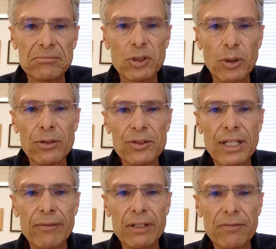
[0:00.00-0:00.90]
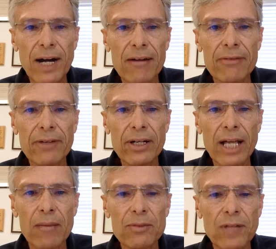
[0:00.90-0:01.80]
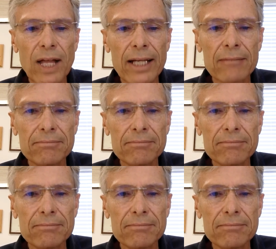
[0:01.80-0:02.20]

275 AirCams flying.